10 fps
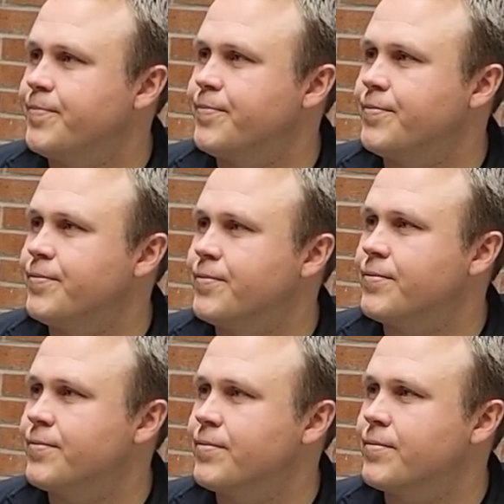
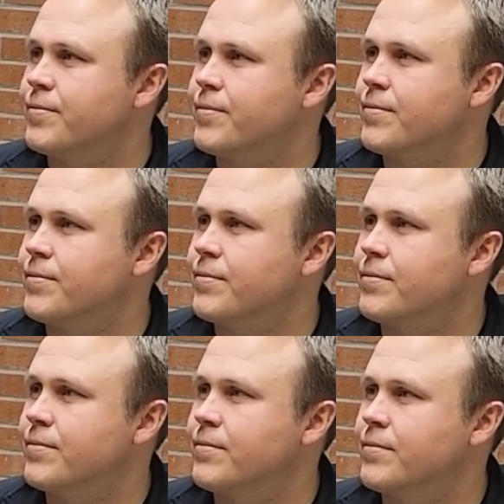
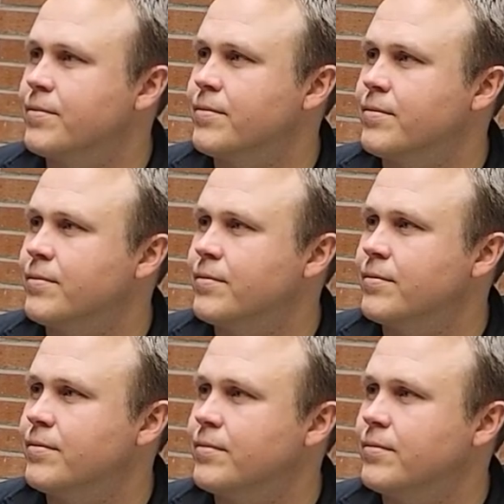
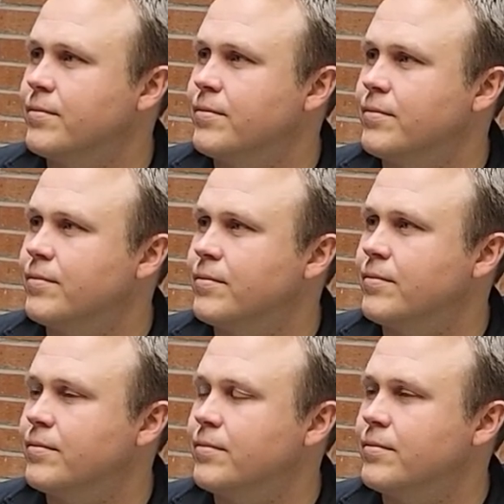
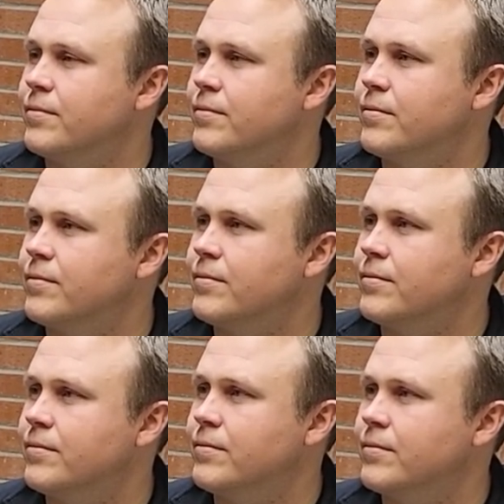
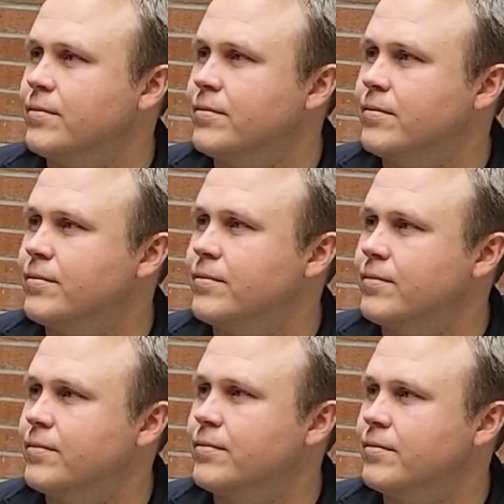
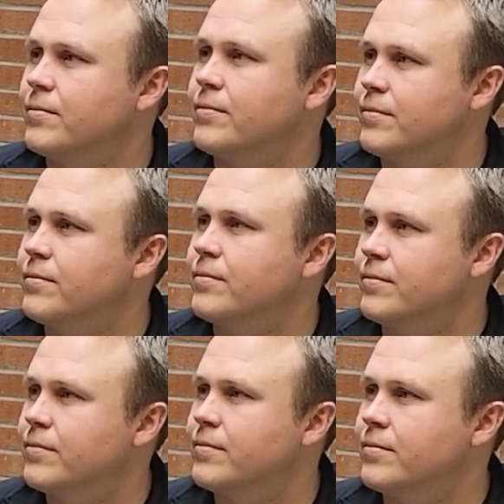
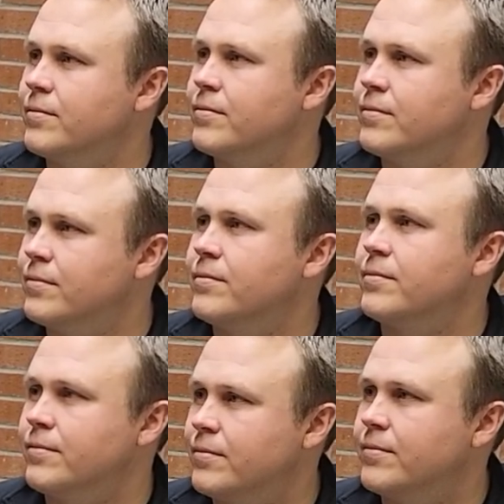
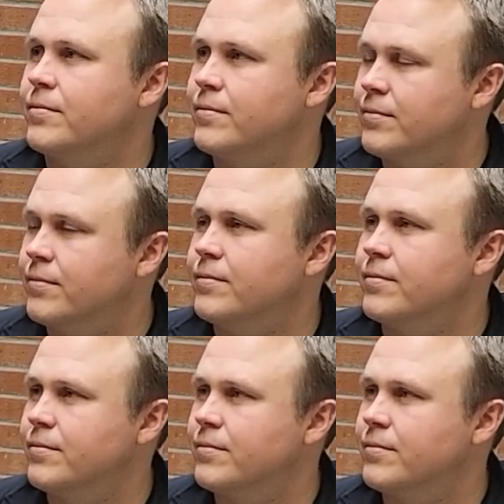(silent)